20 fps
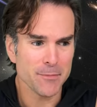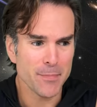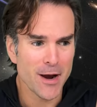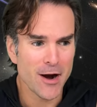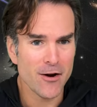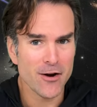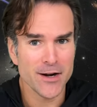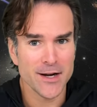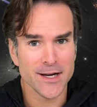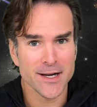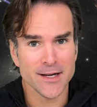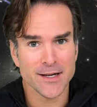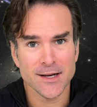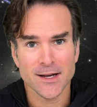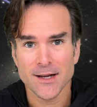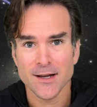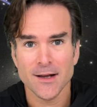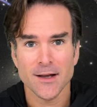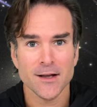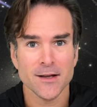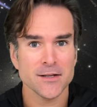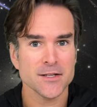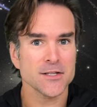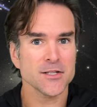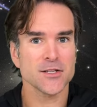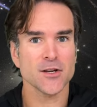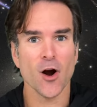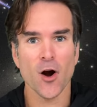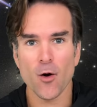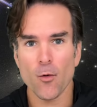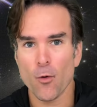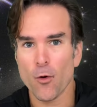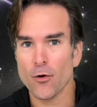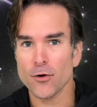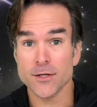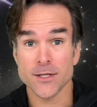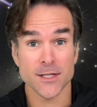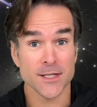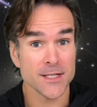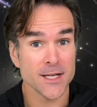parodying Star
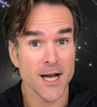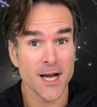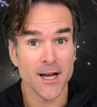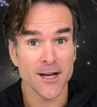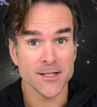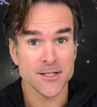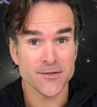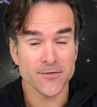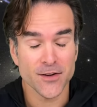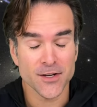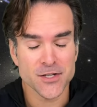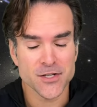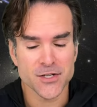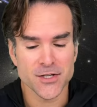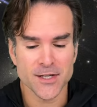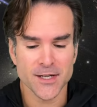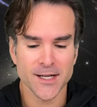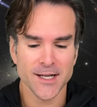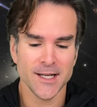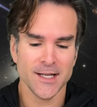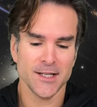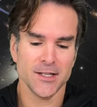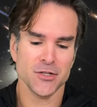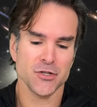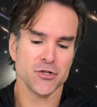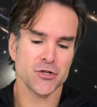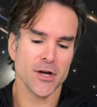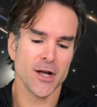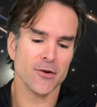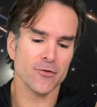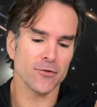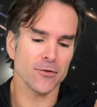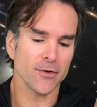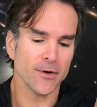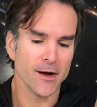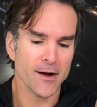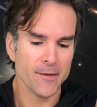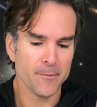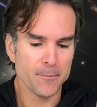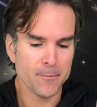Wars and science fiction in
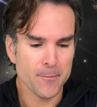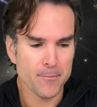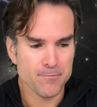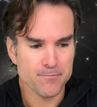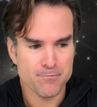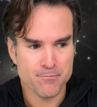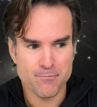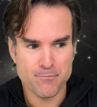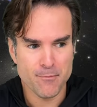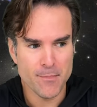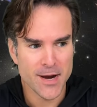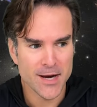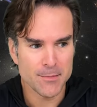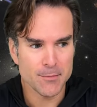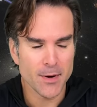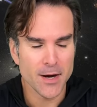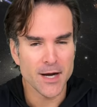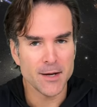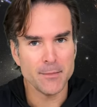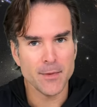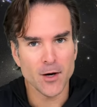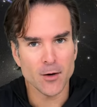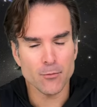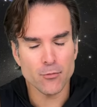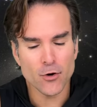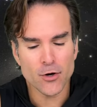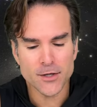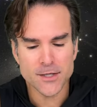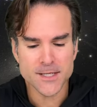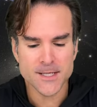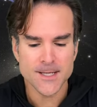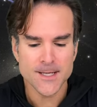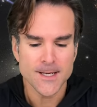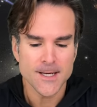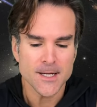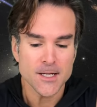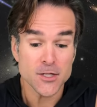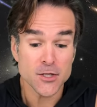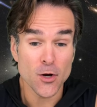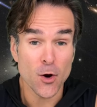general, made by Mel Brooks.
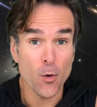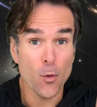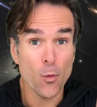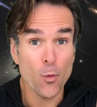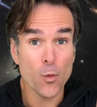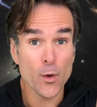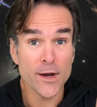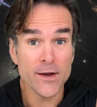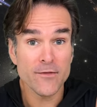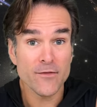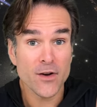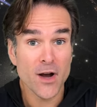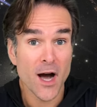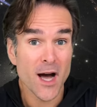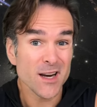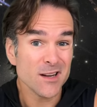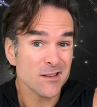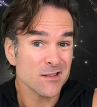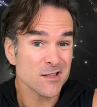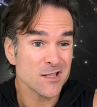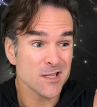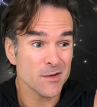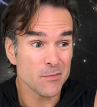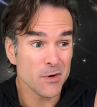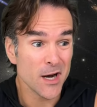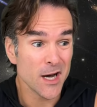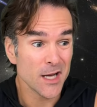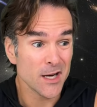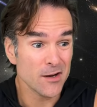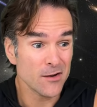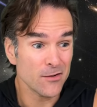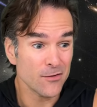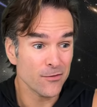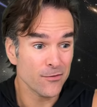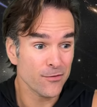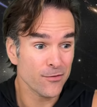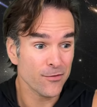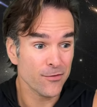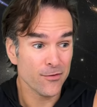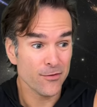So we've gotten some kind
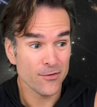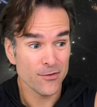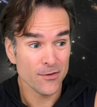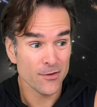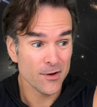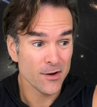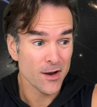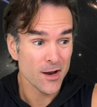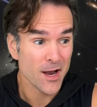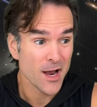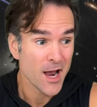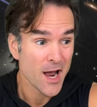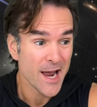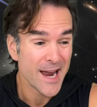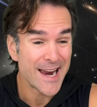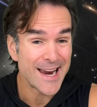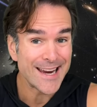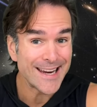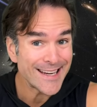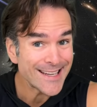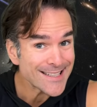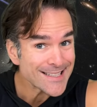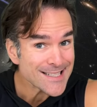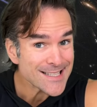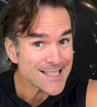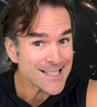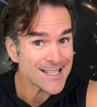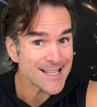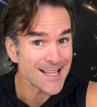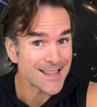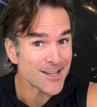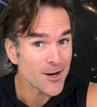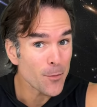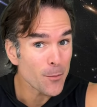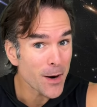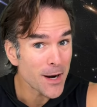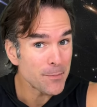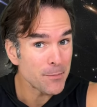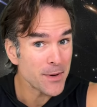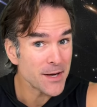of hints that there
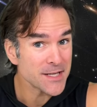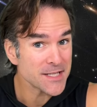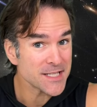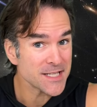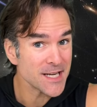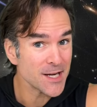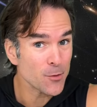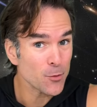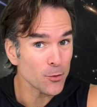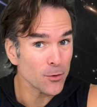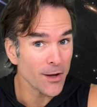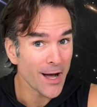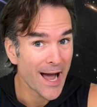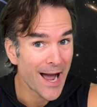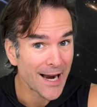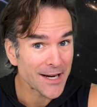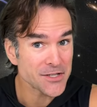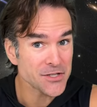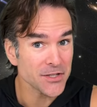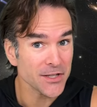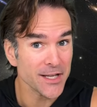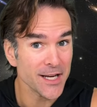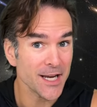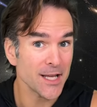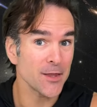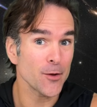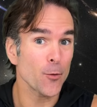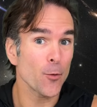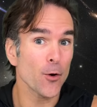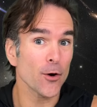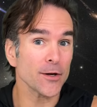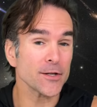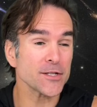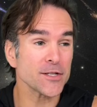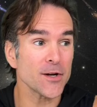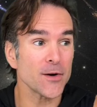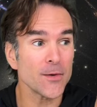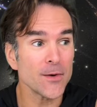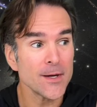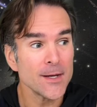might be a sequel actually in the works.
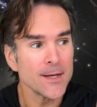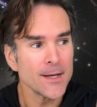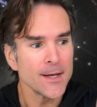So